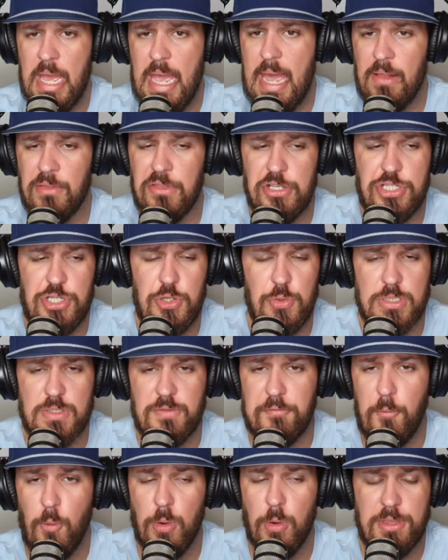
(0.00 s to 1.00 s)
LSU is
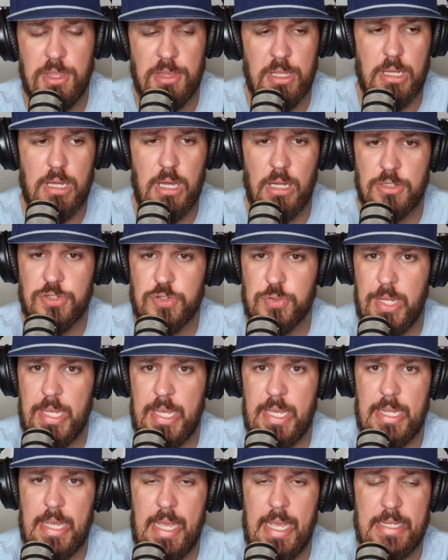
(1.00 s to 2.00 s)
4th in the country
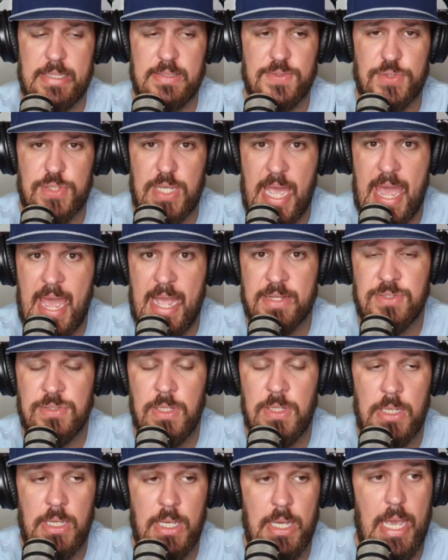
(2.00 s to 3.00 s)
in sacks,
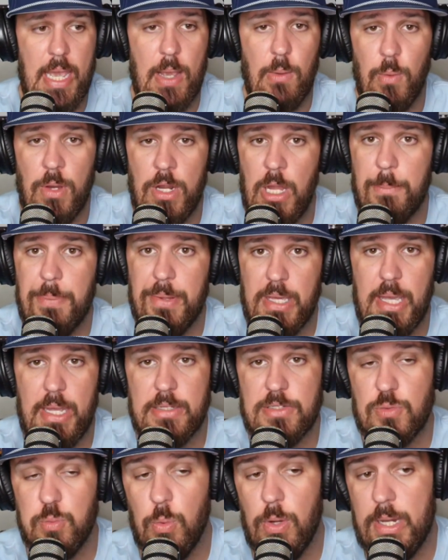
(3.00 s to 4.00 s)
and went up against
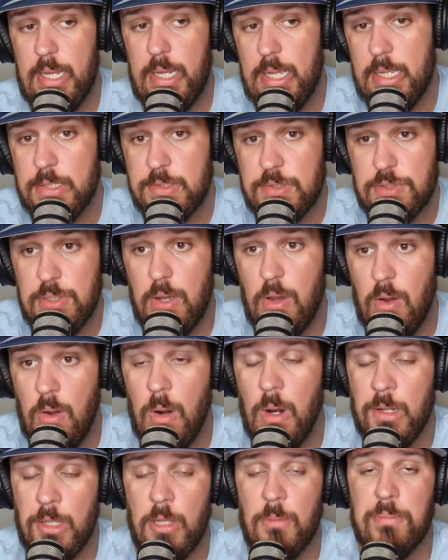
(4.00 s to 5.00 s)
what is
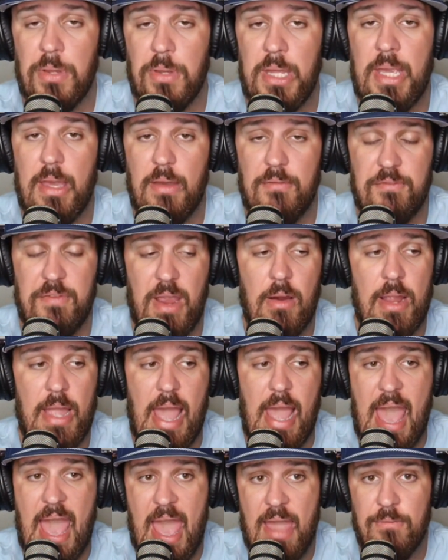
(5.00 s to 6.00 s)
arguably a very
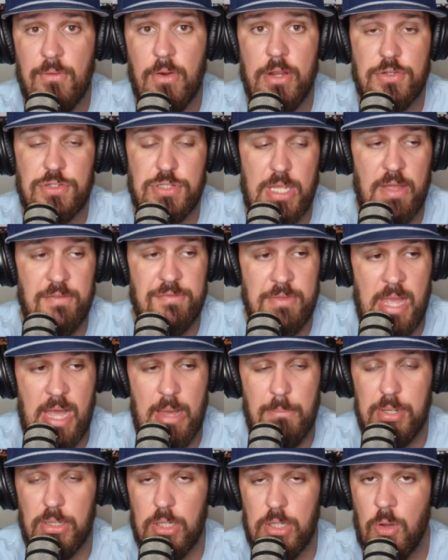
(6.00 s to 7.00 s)
average, if not
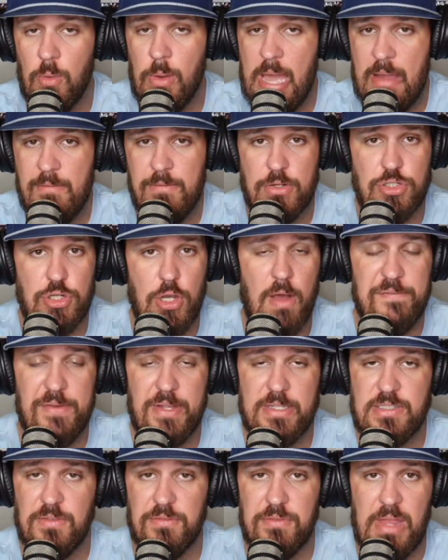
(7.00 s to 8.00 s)
below average,
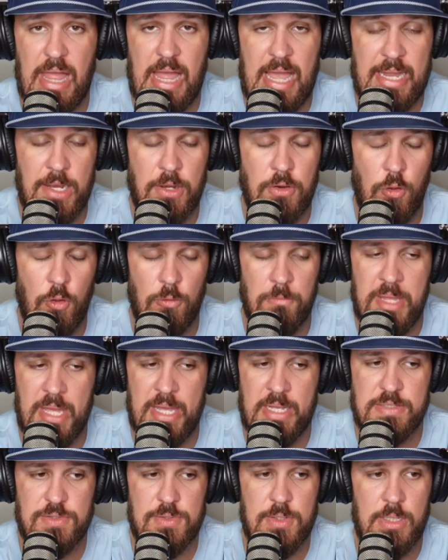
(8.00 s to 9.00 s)
offensive line in Ole
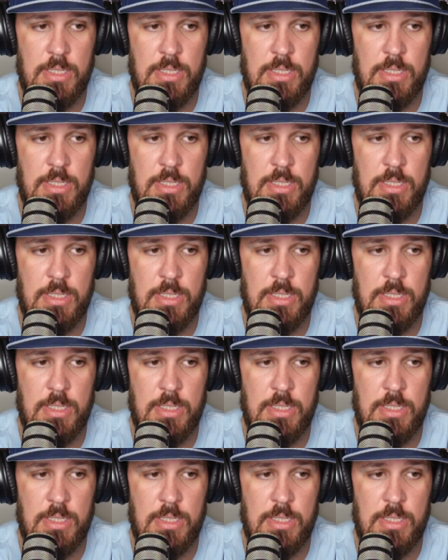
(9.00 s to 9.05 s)
Miss.